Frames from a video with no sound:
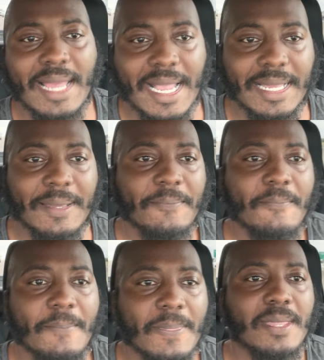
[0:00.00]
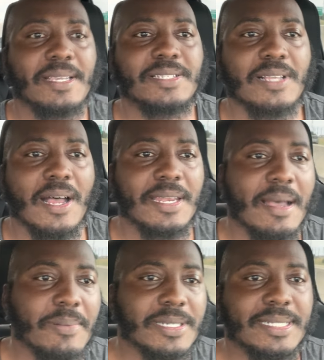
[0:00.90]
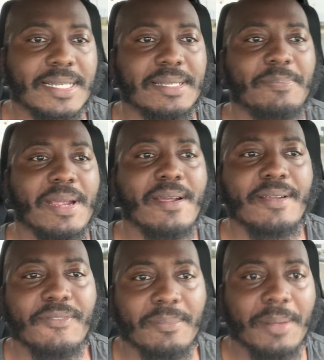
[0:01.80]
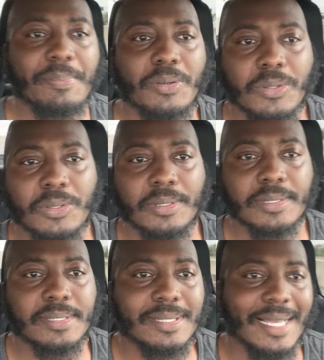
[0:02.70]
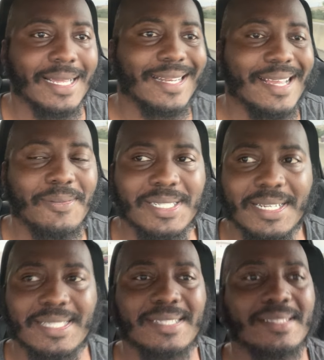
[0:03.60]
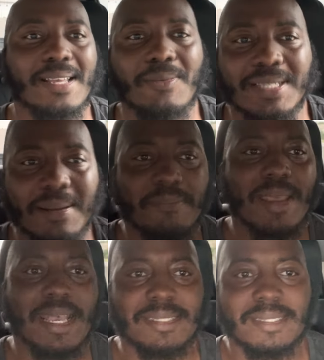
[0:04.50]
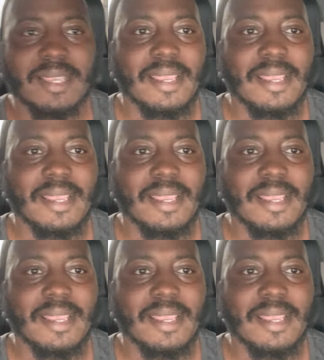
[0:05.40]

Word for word: Like saw numbers disappearing from the pools and it was just it was a mess